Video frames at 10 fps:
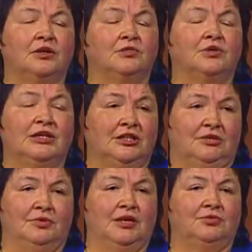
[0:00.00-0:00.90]
We need
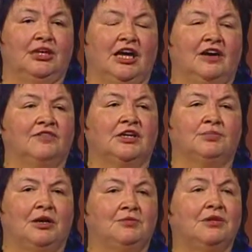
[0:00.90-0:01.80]
to be able to have the
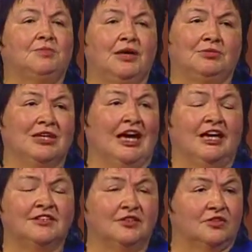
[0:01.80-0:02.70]
public be able to
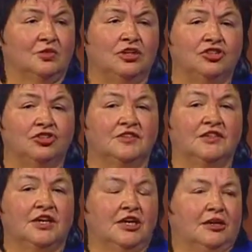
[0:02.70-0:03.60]
ask us questions
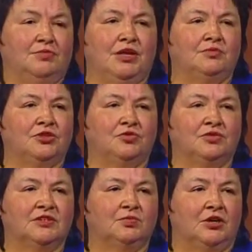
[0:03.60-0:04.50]
and be able to
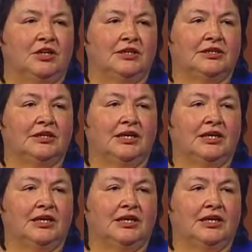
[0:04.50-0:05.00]
respond.